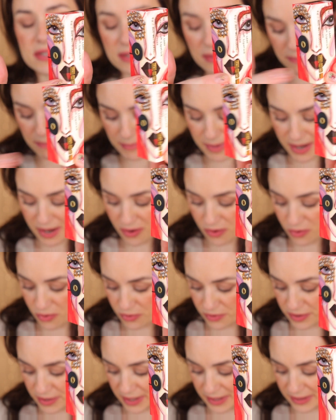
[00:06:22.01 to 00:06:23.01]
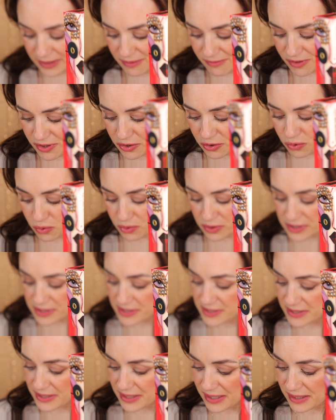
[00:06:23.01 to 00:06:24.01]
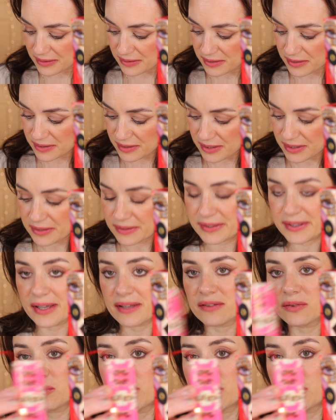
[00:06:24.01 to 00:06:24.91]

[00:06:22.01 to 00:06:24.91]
the mouth. I never noticed that. The other